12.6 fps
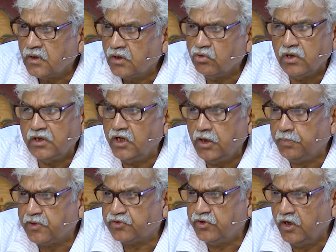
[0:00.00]
You are deep
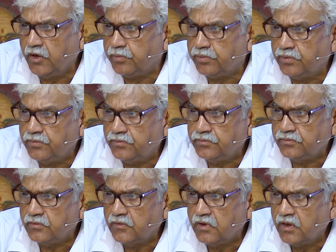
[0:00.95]
asleep.
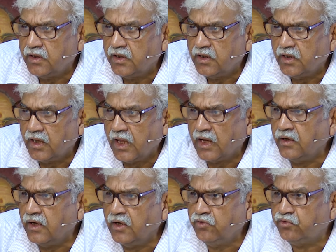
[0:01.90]
An
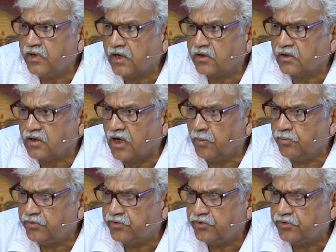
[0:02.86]
insect comes